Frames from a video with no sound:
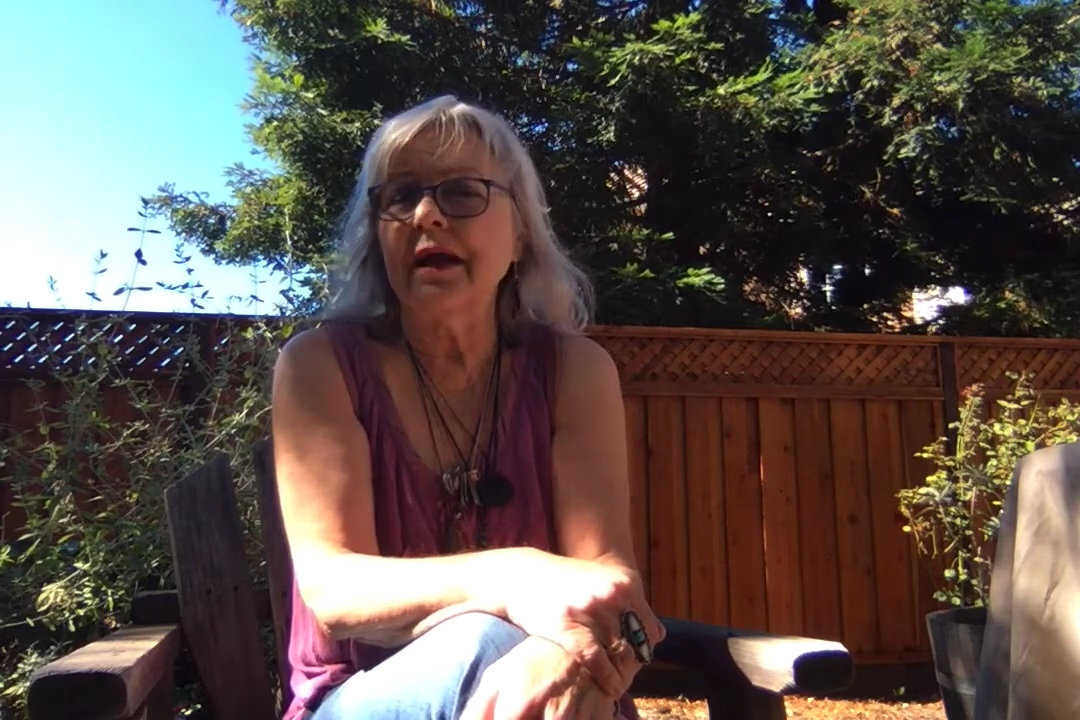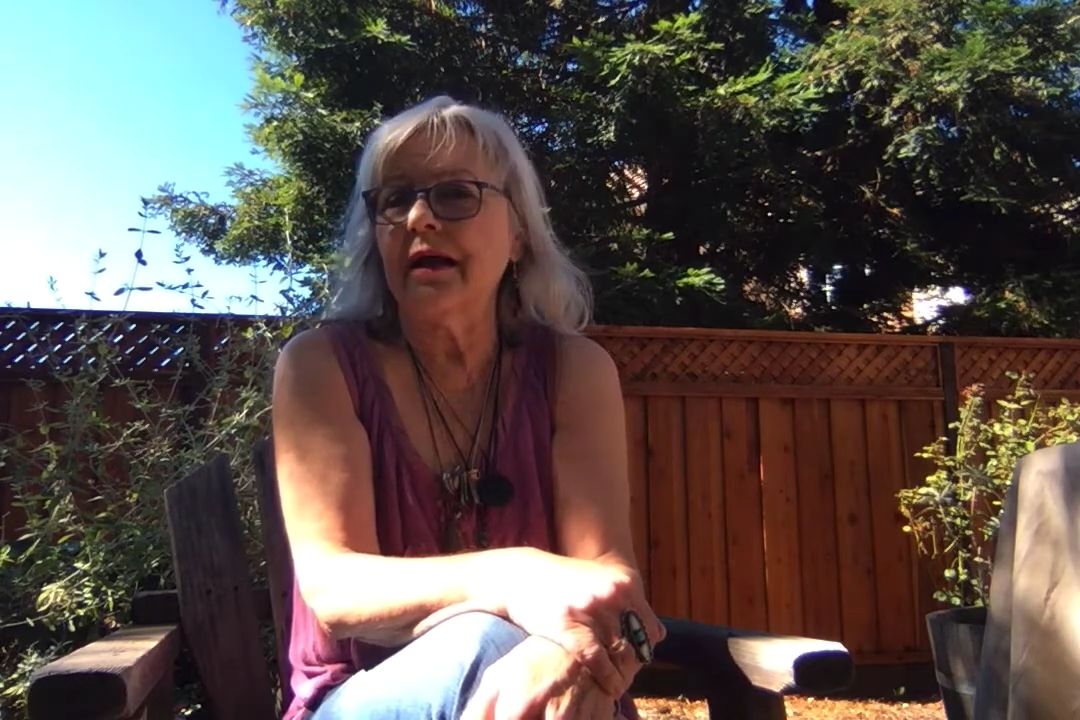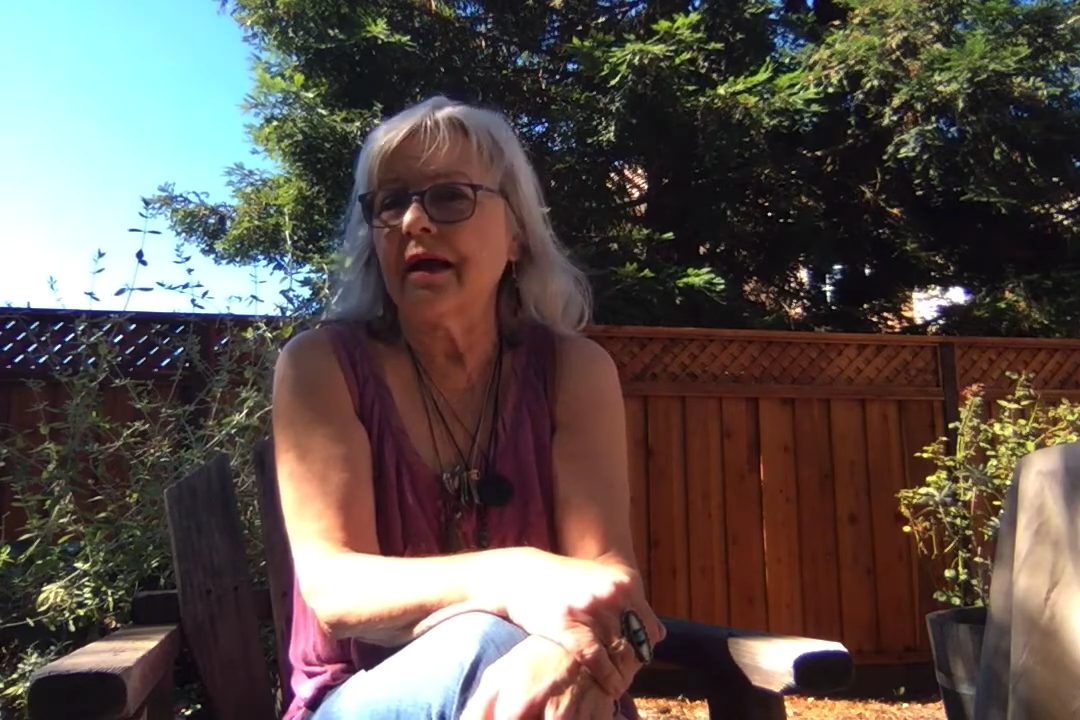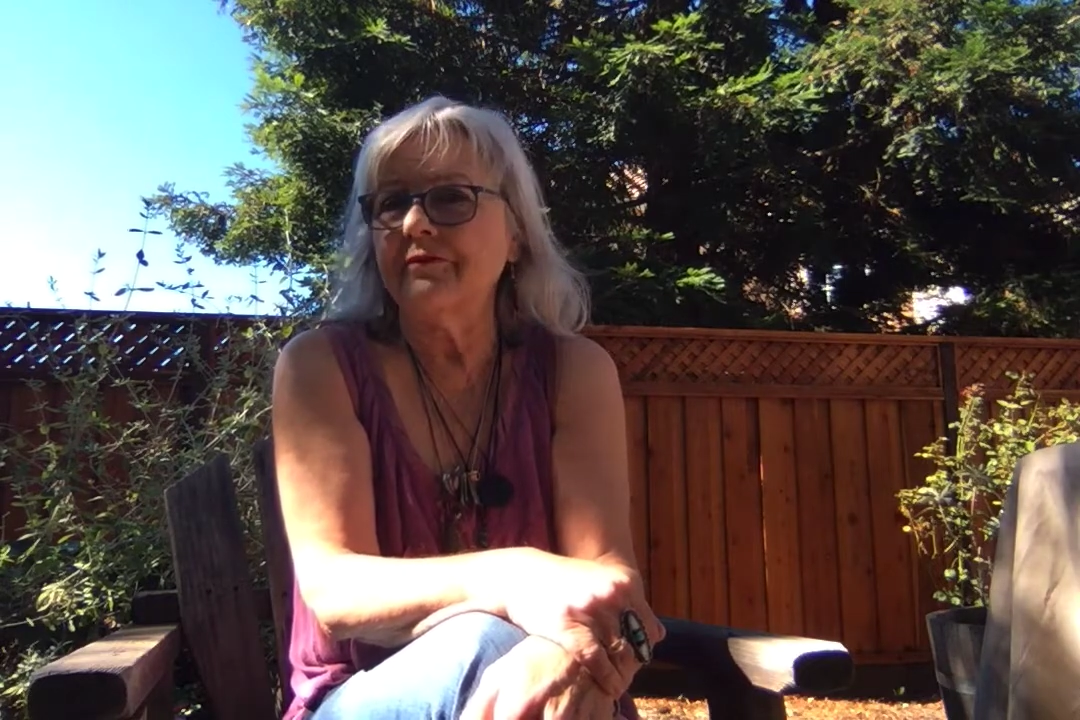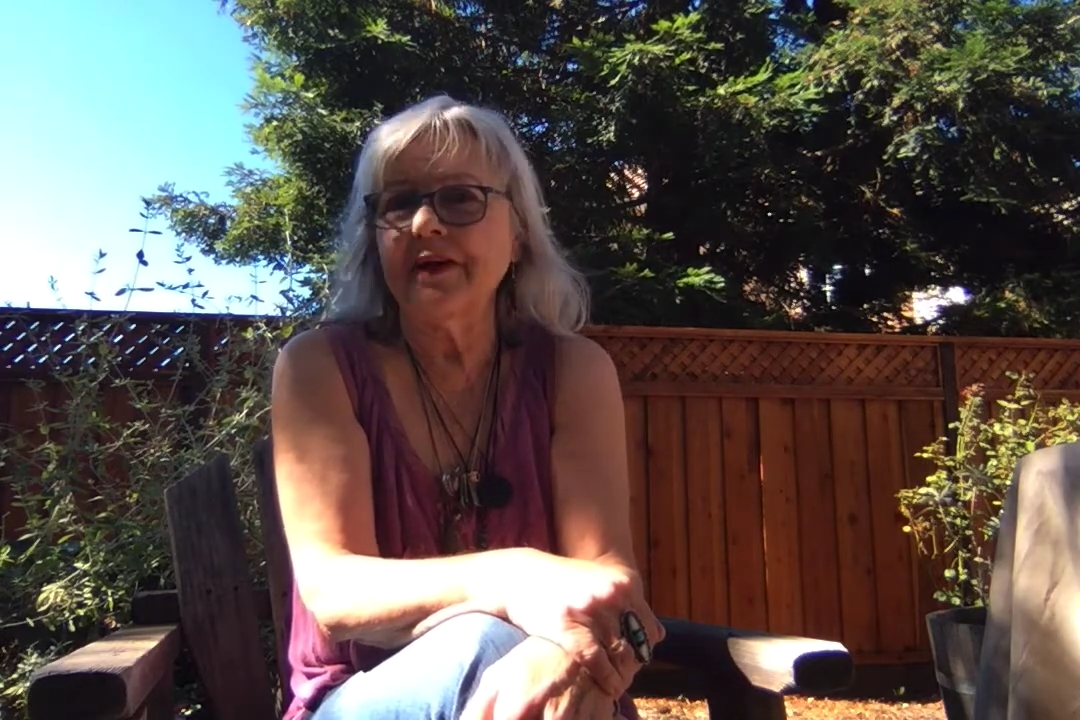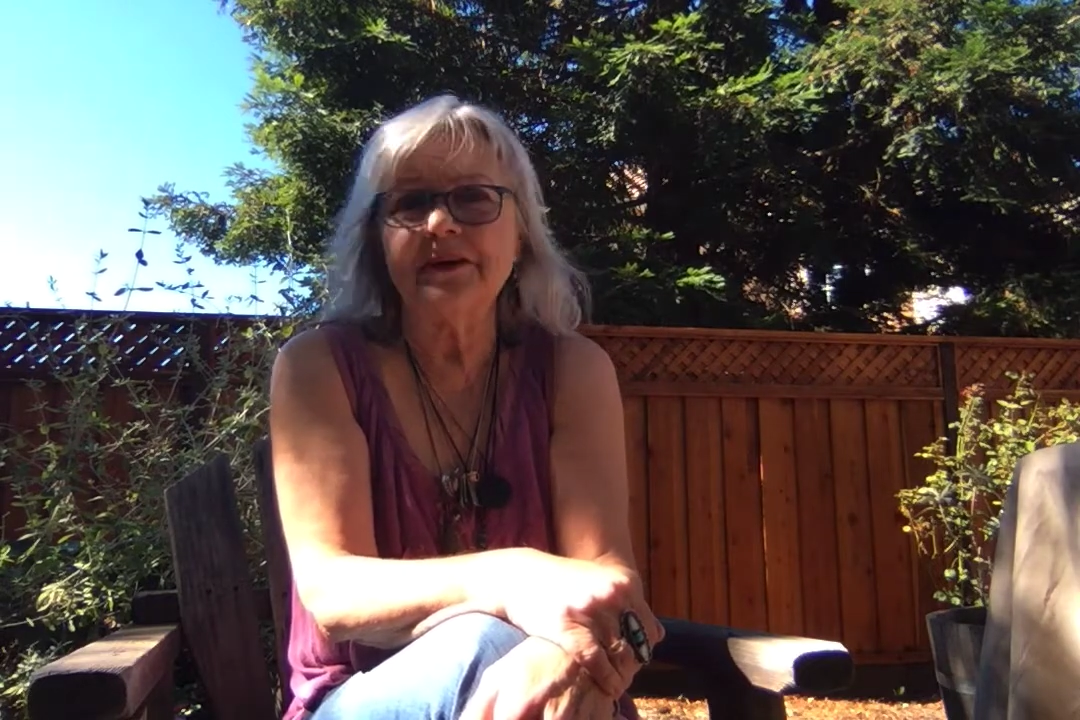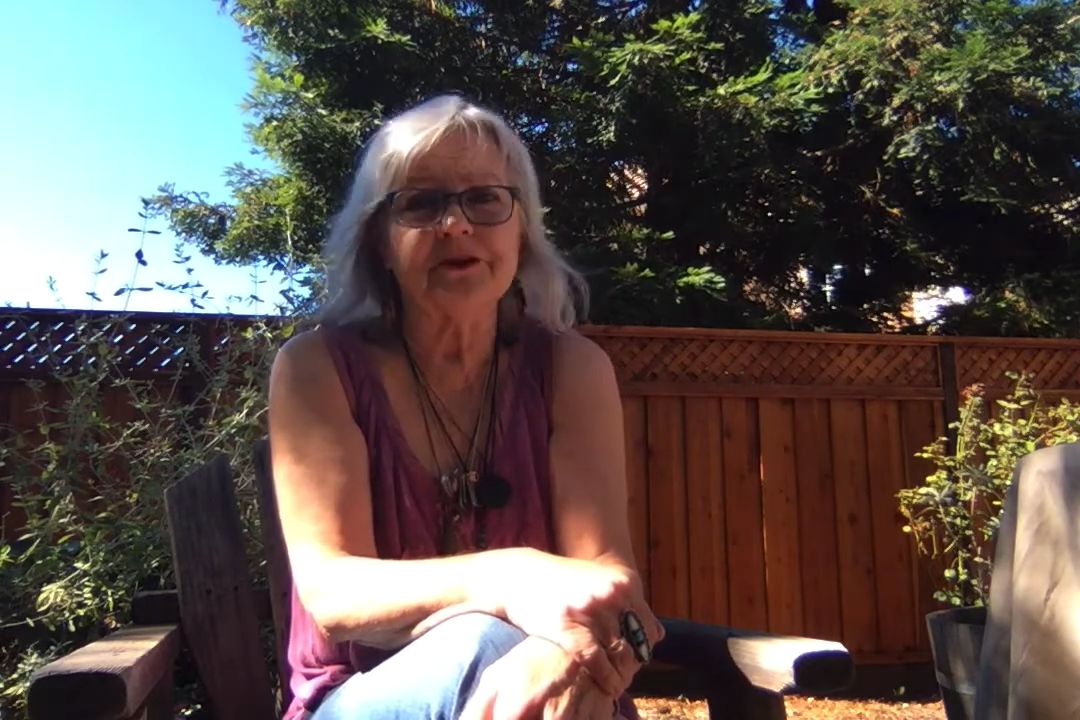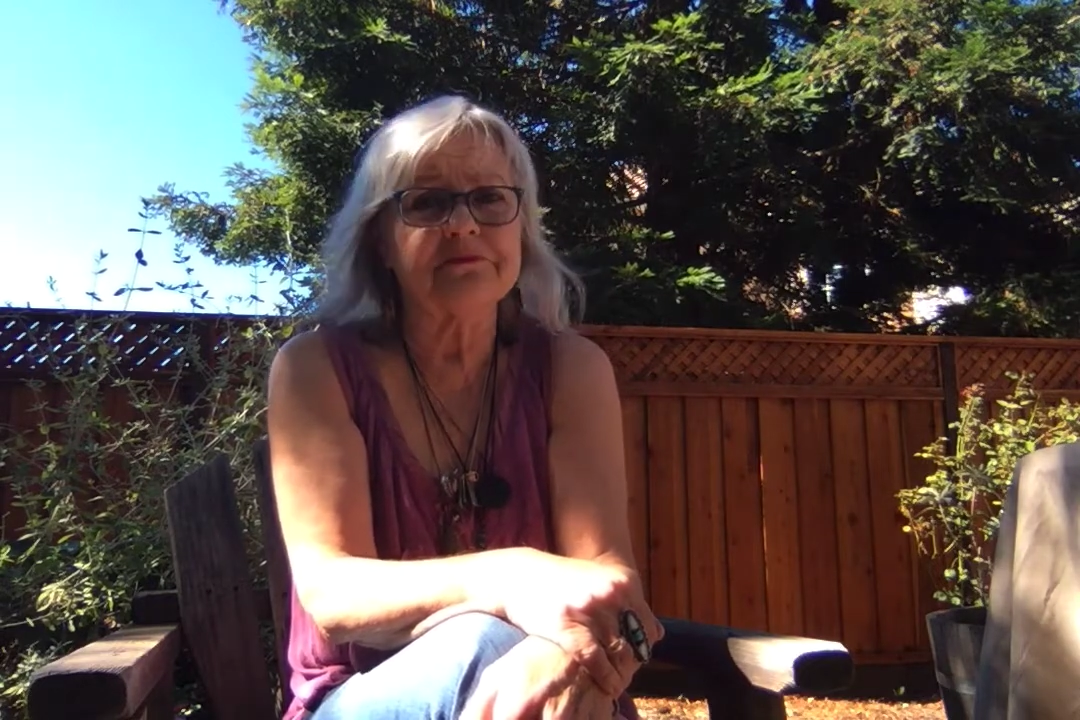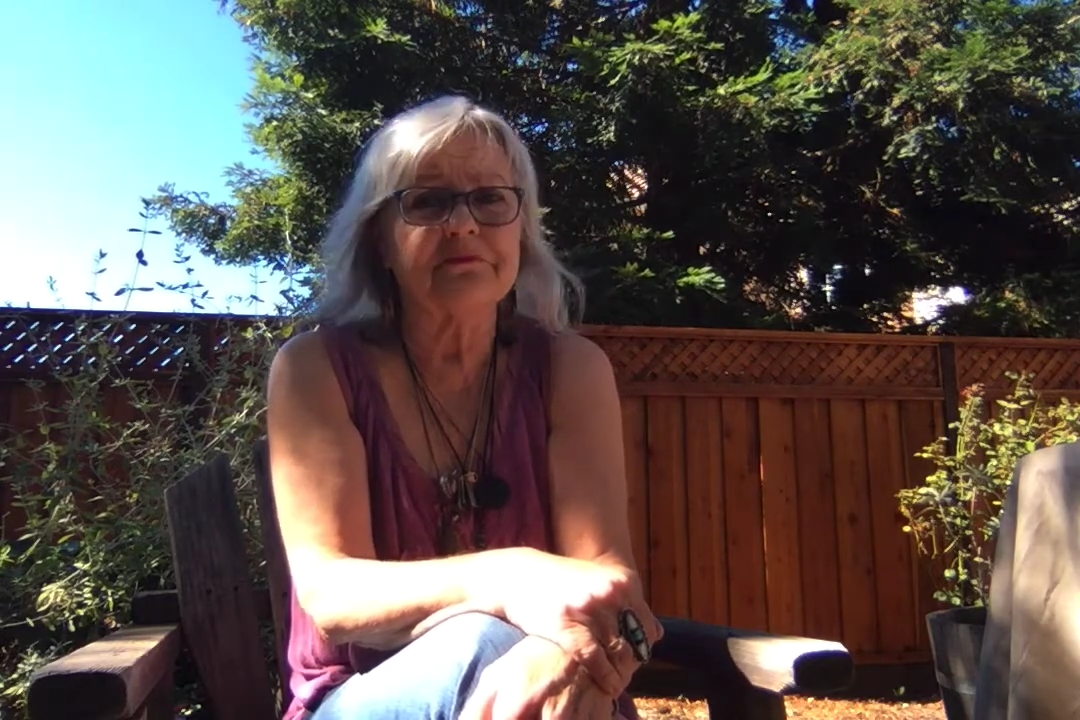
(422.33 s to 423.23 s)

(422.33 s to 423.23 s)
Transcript: I've entered